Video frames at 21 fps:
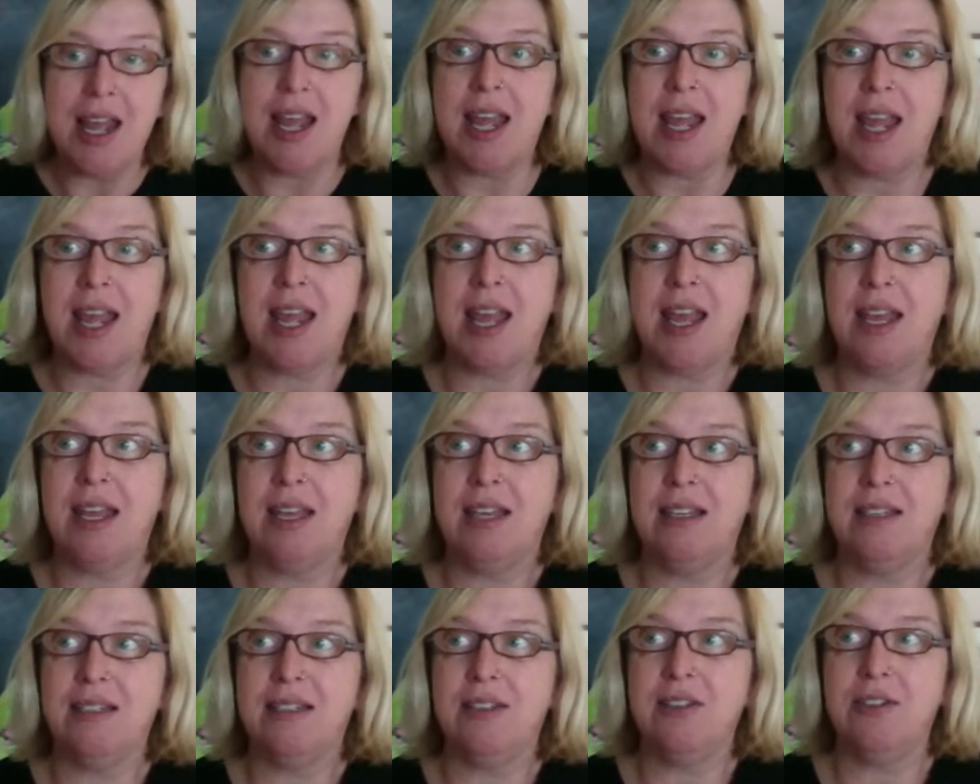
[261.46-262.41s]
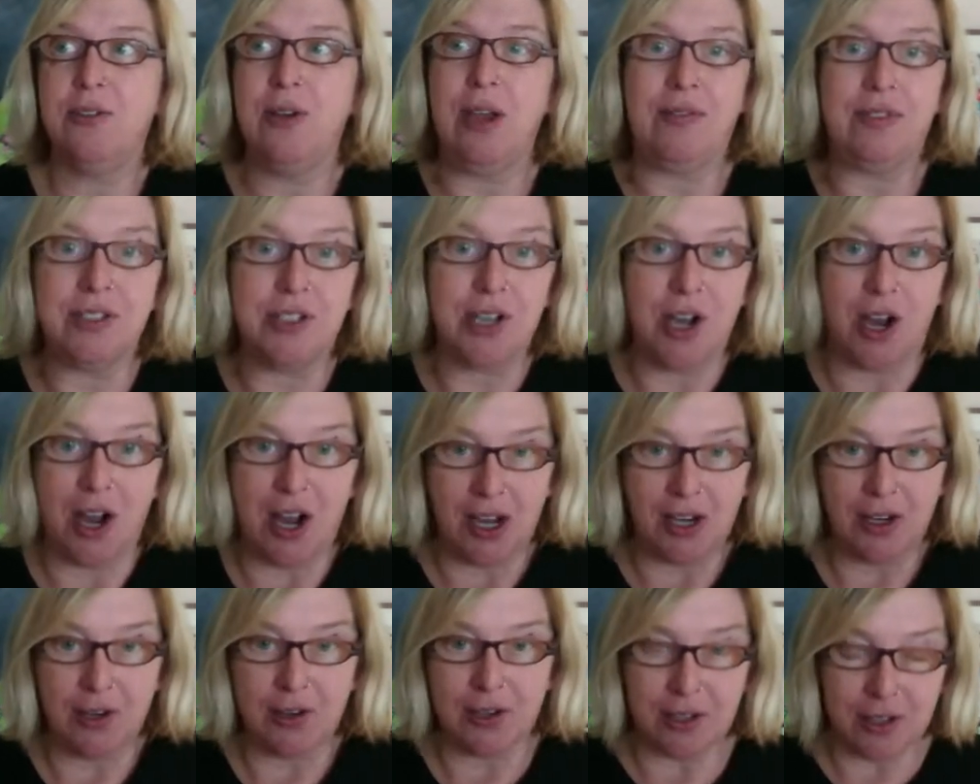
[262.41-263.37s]
and you have a
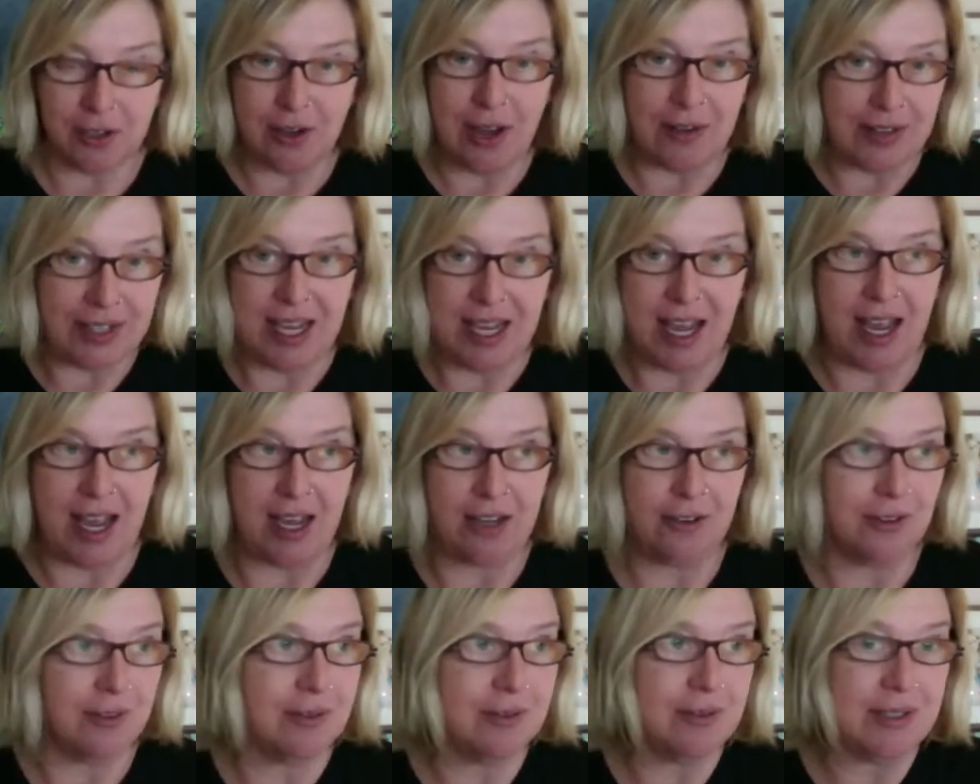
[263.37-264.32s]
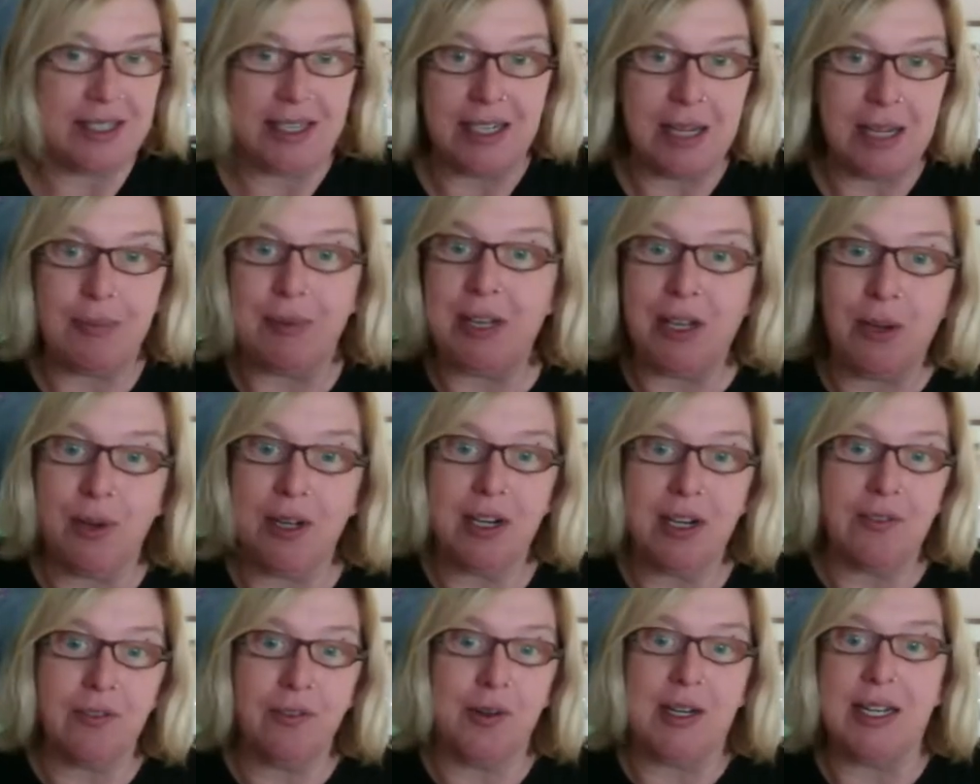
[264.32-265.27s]
dog or you have a cat or guinea pig,
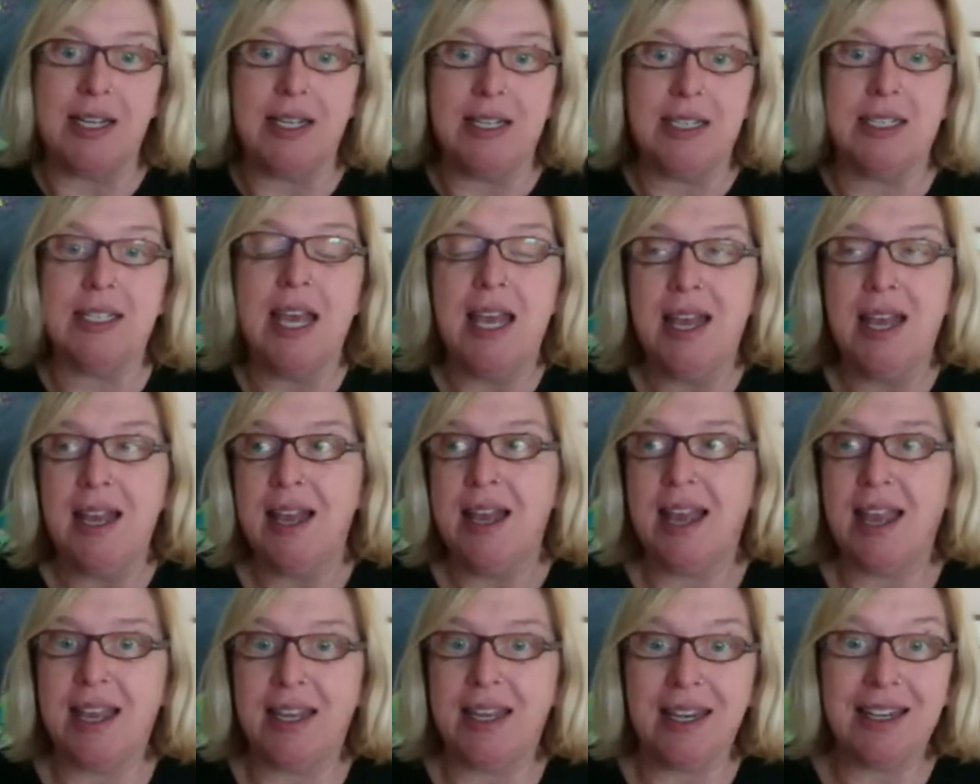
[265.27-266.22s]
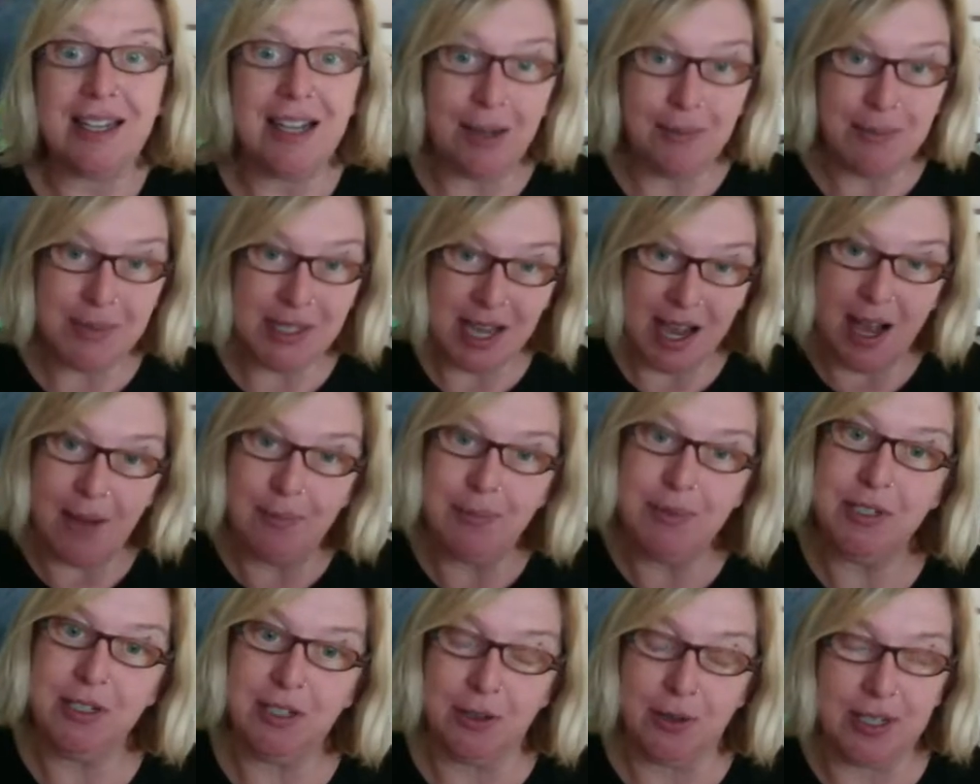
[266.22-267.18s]
whatever it is, and it comes up
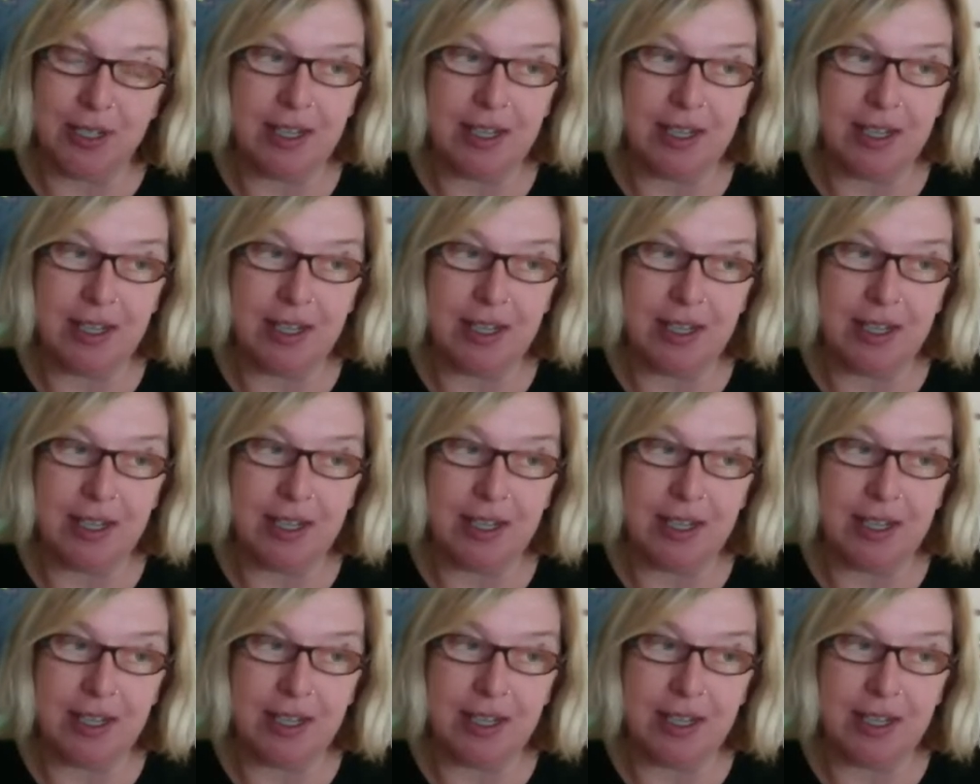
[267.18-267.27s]
to you.